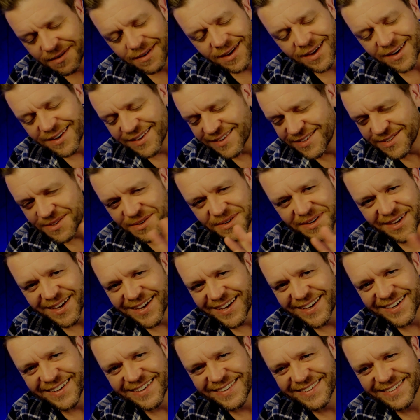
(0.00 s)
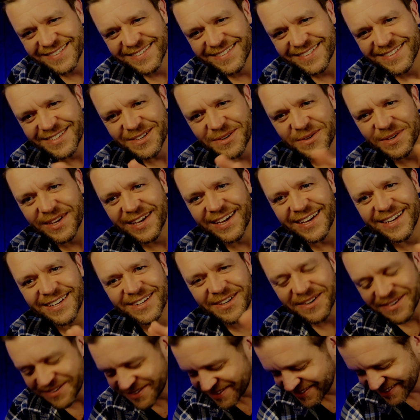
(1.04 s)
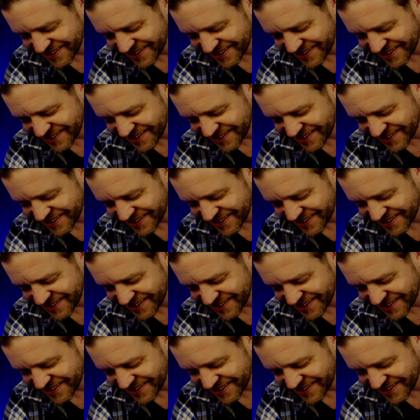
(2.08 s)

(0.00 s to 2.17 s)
and it's okay, don't,